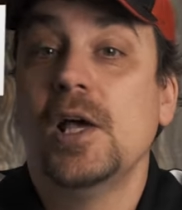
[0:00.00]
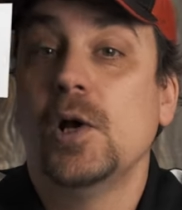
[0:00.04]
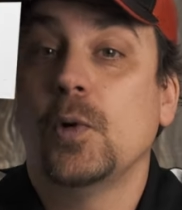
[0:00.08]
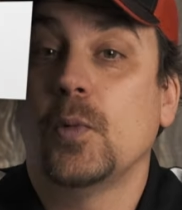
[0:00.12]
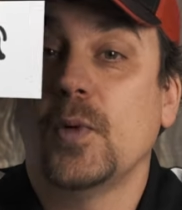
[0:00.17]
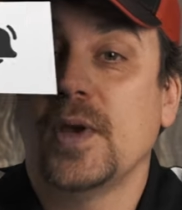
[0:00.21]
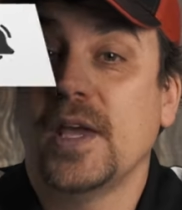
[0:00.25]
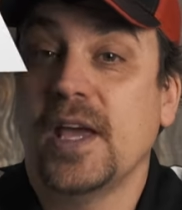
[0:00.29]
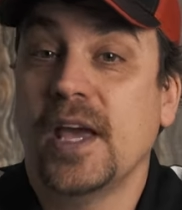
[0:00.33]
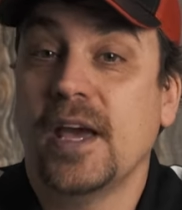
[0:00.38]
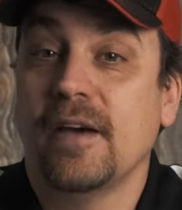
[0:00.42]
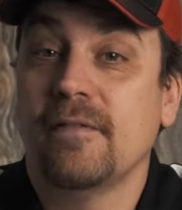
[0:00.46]

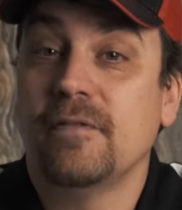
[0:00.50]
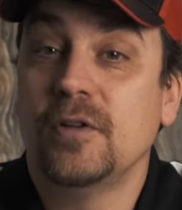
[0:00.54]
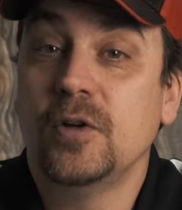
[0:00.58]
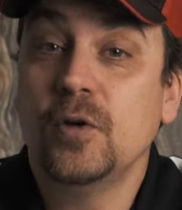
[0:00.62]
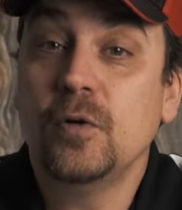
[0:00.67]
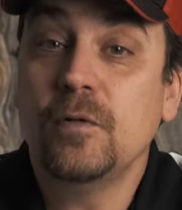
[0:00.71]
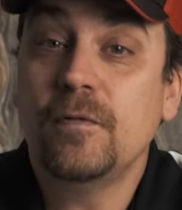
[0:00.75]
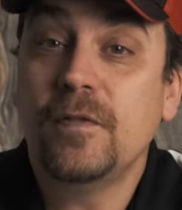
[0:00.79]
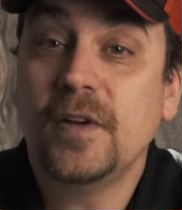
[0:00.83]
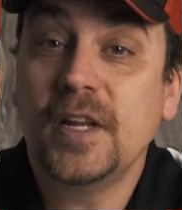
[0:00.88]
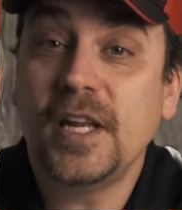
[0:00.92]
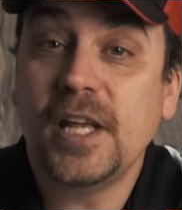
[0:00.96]
We have
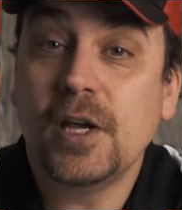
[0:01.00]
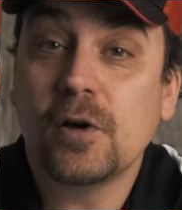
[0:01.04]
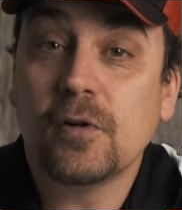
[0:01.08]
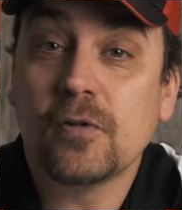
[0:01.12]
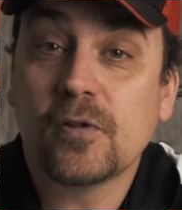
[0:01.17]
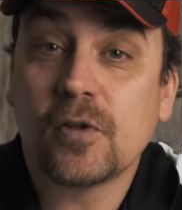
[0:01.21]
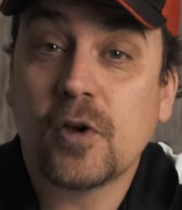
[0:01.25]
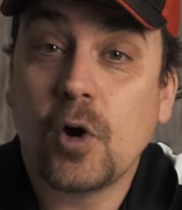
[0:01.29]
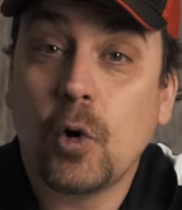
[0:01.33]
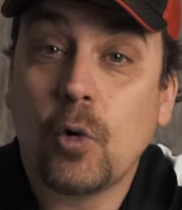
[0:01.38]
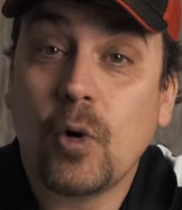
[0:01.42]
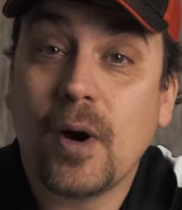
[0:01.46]
new
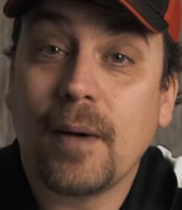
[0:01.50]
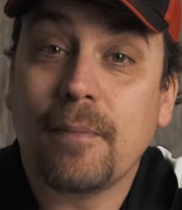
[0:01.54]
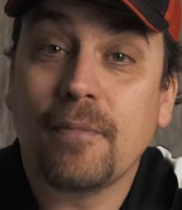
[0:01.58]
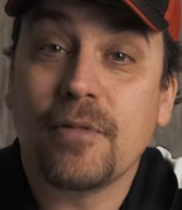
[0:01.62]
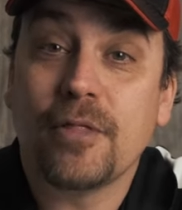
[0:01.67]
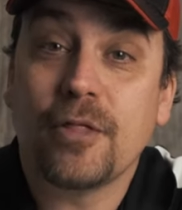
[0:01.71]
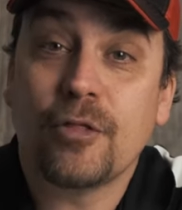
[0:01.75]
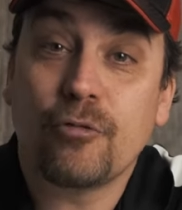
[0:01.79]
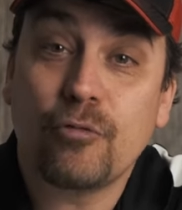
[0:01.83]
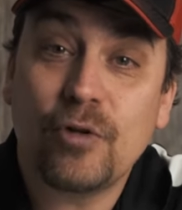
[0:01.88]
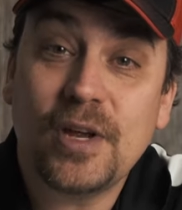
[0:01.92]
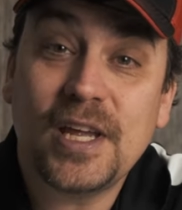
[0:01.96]
videos go up
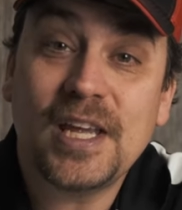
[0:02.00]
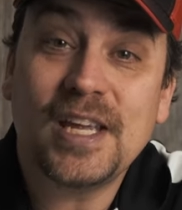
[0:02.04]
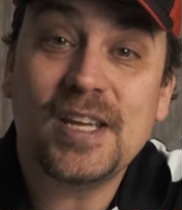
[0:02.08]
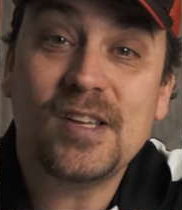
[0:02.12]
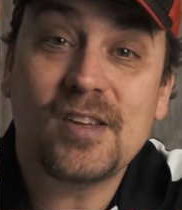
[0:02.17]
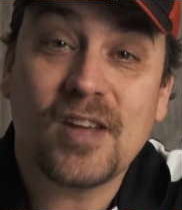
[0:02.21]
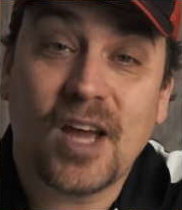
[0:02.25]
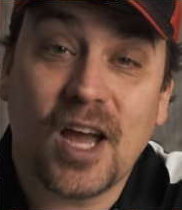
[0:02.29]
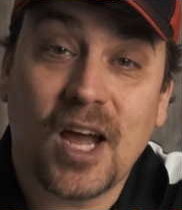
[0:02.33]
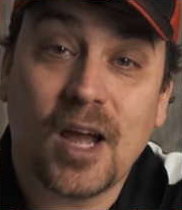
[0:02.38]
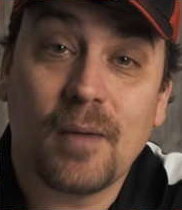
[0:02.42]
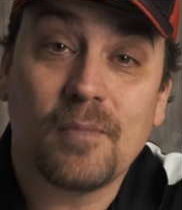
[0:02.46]
3
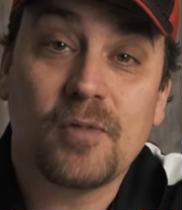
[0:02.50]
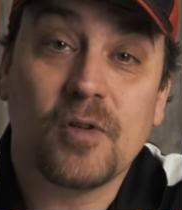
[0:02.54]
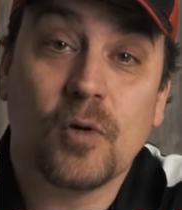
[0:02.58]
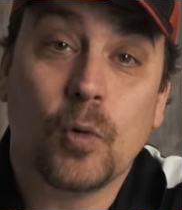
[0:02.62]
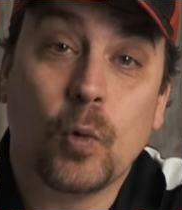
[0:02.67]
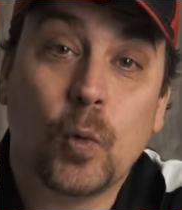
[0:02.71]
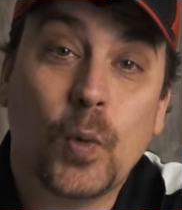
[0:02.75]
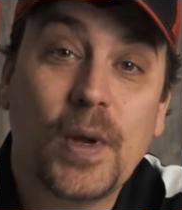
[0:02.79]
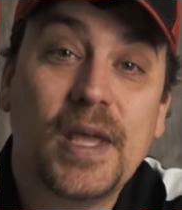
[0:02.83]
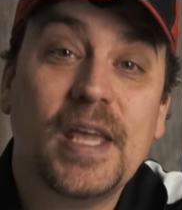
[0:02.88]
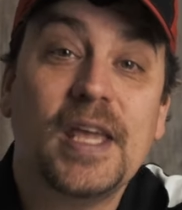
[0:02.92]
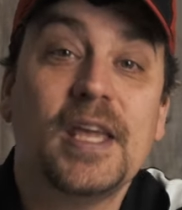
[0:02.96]
times a
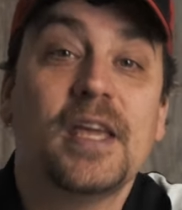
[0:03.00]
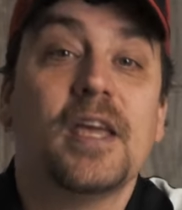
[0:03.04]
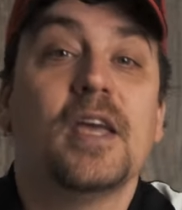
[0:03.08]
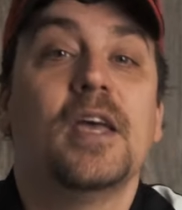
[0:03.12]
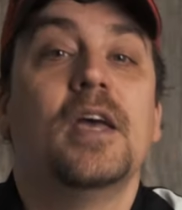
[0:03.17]
week.